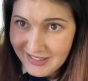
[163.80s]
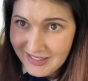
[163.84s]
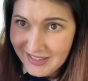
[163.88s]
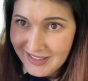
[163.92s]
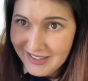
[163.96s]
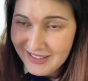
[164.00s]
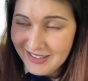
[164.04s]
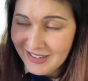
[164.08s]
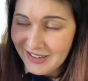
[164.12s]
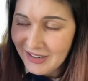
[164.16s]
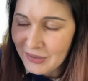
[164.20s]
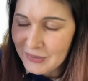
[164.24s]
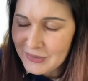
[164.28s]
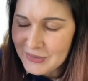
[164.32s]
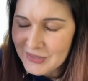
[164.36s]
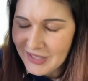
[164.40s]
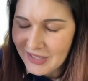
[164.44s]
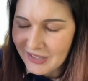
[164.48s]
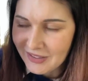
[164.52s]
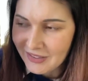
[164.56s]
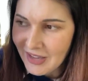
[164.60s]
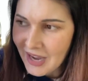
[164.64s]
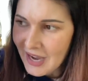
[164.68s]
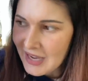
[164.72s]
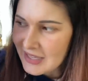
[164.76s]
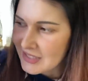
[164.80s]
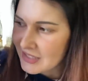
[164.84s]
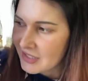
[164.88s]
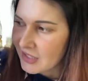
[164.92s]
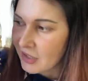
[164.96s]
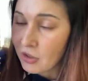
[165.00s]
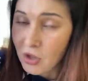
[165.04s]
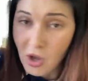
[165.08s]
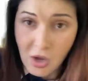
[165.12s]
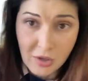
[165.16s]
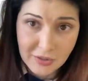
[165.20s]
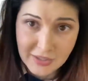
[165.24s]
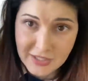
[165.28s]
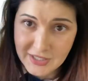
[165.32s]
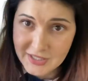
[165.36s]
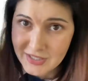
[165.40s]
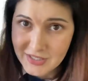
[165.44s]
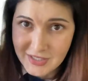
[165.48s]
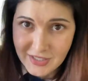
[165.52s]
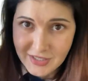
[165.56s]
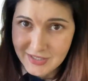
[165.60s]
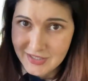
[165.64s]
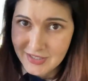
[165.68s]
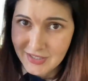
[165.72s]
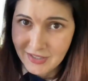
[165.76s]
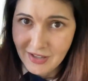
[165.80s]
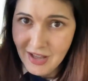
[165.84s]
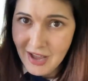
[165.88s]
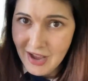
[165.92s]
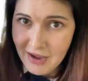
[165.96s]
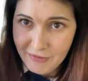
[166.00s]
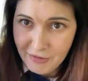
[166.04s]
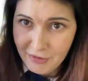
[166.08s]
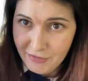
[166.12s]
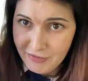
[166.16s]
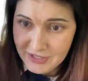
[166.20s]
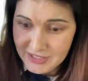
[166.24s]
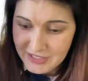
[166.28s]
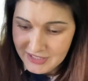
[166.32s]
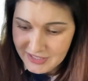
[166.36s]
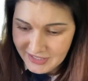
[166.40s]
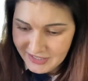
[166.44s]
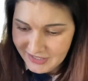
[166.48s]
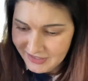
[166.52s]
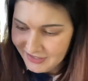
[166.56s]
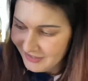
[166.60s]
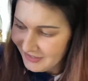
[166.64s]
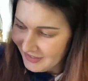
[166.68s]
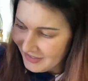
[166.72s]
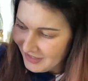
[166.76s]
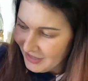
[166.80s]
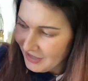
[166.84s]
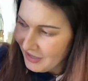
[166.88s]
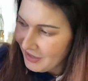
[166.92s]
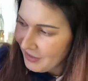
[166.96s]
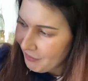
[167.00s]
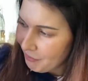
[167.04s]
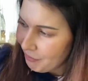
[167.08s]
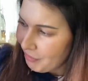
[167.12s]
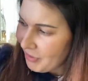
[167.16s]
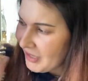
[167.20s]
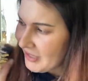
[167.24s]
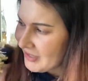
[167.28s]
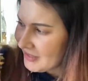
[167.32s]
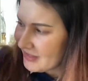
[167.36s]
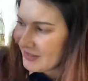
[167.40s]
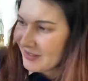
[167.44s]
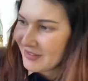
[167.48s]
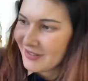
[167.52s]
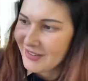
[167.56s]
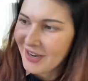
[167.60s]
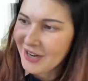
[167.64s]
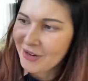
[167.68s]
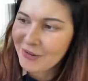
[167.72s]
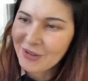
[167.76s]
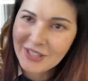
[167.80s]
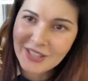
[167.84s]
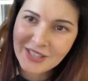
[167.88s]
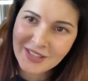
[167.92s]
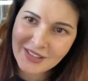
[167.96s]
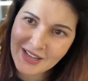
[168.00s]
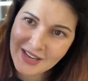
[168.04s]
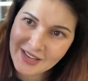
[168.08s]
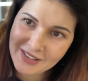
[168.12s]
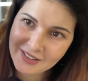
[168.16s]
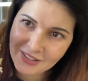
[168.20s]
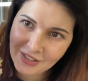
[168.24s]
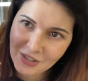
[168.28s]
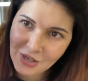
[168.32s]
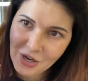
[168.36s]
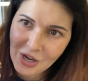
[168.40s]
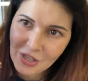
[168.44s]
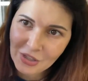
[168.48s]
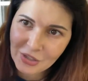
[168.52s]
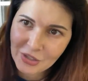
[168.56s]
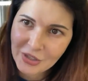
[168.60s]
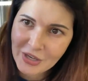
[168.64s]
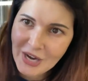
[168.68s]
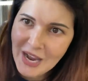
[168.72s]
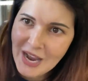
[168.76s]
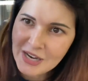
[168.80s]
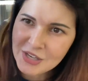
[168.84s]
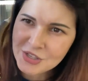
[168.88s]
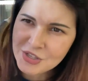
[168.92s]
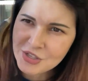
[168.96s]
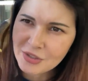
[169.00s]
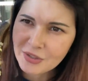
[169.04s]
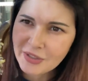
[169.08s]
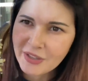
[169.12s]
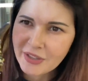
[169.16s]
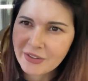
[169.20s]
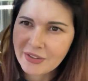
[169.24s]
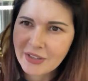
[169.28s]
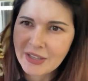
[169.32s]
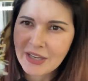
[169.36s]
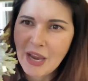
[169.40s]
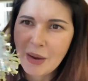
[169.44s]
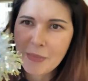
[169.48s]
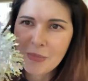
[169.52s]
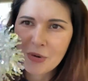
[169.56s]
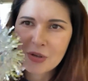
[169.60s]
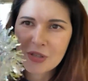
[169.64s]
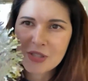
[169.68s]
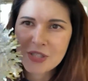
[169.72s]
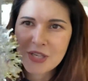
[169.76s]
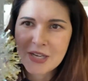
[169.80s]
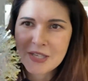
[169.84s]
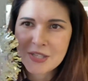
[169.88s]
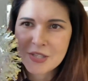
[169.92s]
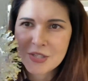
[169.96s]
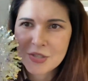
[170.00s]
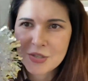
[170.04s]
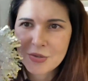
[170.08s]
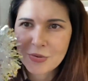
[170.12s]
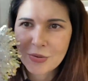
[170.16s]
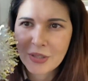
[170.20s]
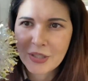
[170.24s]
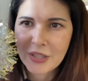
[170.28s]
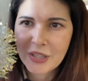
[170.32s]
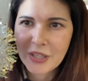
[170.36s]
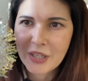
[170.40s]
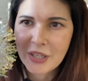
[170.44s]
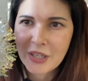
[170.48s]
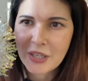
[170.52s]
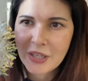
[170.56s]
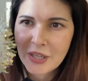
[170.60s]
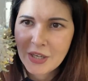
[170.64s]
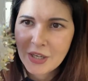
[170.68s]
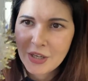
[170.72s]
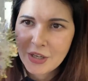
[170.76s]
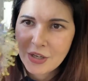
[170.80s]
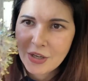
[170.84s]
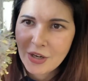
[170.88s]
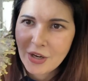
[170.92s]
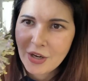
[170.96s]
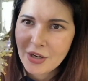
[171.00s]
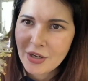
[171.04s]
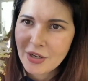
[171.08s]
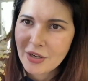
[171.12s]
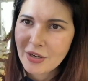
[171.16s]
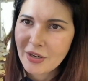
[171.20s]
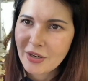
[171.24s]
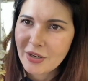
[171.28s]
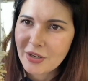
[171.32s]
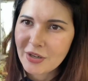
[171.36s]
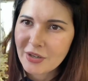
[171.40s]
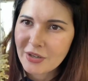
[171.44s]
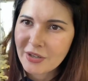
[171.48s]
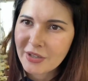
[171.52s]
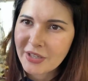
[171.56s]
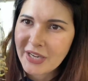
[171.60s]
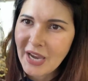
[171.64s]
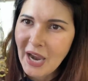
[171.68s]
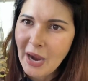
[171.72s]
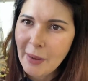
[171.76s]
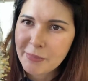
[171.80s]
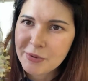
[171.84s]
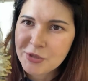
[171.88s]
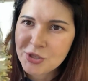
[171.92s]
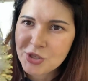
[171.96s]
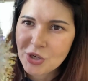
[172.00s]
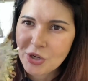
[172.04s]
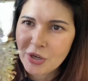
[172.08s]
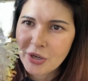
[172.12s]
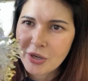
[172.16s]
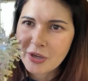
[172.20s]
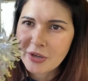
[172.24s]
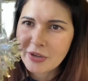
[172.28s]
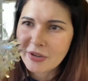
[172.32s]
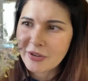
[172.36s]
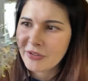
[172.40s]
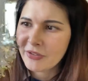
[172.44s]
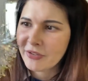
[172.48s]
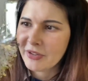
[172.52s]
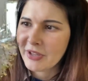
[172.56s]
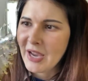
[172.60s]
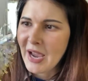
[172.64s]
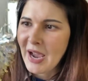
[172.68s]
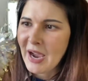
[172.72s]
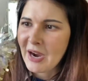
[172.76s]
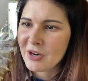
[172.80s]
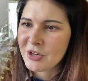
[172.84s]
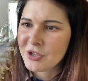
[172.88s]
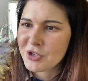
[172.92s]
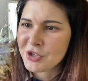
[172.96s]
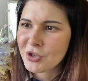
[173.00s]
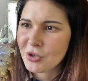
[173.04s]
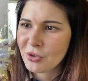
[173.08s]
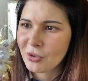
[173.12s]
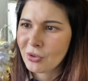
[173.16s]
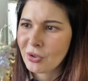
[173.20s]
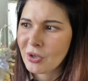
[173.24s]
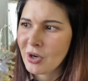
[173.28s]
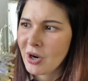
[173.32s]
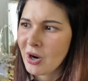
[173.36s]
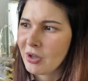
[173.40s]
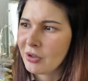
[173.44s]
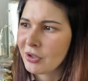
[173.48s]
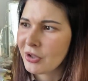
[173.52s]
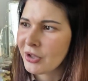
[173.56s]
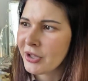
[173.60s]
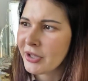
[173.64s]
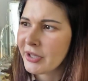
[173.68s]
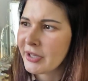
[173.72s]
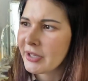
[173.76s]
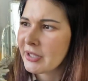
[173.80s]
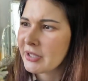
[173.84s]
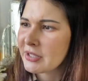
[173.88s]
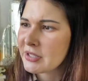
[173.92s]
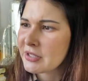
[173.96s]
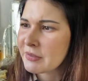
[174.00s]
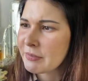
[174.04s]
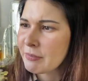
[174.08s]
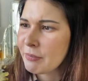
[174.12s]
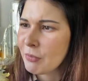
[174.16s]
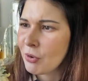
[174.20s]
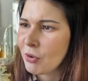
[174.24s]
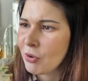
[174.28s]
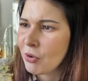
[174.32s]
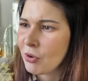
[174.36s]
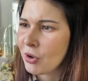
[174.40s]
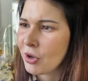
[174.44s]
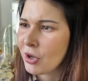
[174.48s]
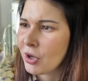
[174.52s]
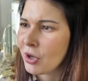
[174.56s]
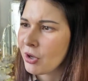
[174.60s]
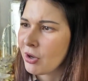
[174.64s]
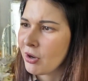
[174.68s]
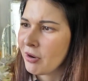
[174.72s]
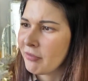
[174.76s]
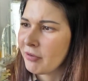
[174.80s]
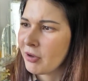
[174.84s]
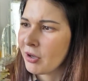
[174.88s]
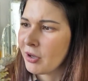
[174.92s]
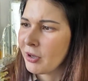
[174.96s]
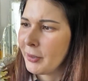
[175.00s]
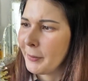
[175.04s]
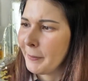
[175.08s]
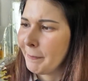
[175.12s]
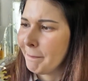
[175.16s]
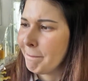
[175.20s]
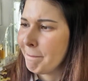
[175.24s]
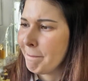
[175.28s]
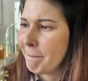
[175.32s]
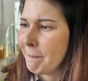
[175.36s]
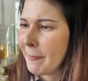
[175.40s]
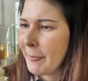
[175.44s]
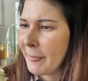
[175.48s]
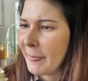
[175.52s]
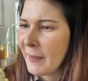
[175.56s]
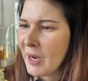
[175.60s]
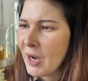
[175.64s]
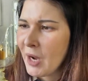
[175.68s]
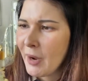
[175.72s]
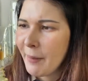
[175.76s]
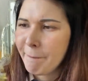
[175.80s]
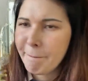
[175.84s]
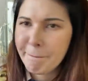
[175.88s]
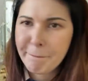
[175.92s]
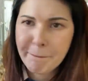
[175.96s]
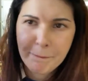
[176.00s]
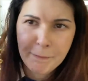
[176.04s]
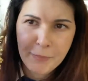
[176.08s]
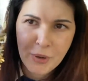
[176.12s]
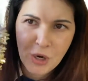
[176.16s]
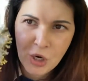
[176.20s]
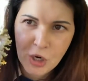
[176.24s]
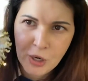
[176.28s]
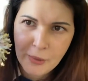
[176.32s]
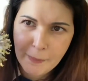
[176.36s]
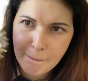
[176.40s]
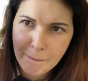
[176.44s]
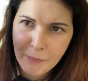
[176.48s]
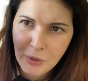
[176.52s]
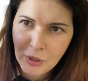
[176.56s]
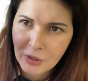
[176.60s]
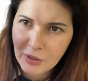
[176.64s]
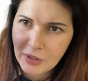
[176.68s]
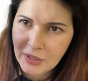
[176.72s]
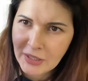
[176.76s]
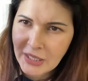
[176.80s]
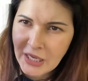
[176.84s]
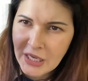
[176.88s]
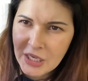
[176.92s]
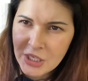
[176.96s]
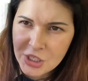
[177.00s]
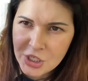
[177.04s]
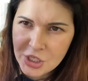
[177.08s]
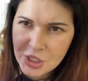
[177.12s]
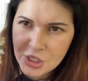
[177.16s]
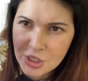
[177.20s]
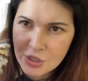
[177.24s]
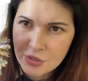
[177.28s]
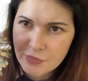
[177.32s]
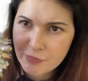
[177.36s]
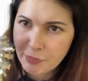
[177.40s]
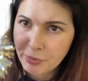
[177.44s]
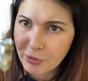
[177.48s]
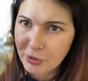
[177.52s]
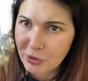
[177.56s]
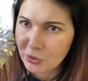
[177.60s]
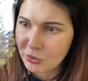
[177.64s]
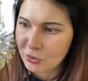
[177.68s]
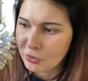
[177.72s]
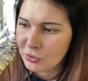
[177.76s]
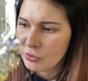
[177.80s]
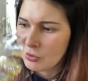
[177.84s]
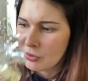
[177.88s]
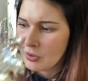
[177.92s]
I was like, that's the longest tinsel I've ever seen. But I really like the color. Actually, the camera doesn't really capture the actual color. It's more of a purplish blue.